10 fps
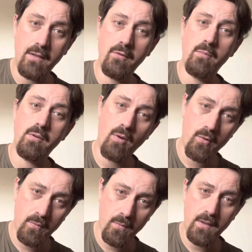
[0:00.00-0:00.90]
it should be
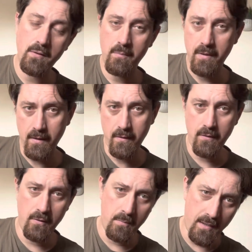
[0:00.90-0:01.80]
rosewood, it should be this,
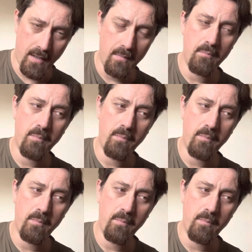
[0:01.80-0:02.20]
it should be that.